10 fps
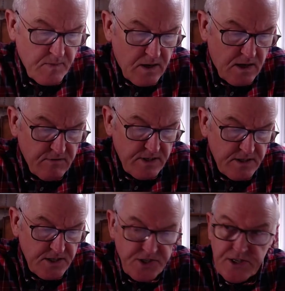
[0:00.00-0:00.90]
are in
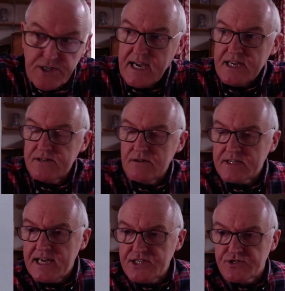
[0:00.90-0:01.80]
this young adult
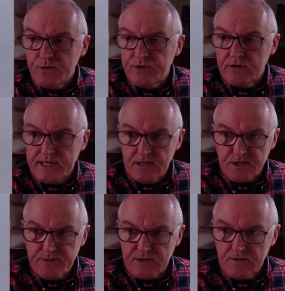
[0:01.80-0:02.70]
age group who are in
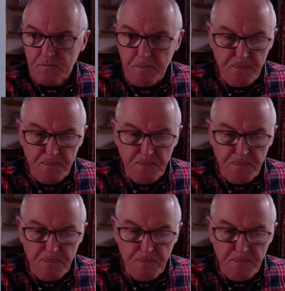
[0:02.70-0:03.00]
hospital.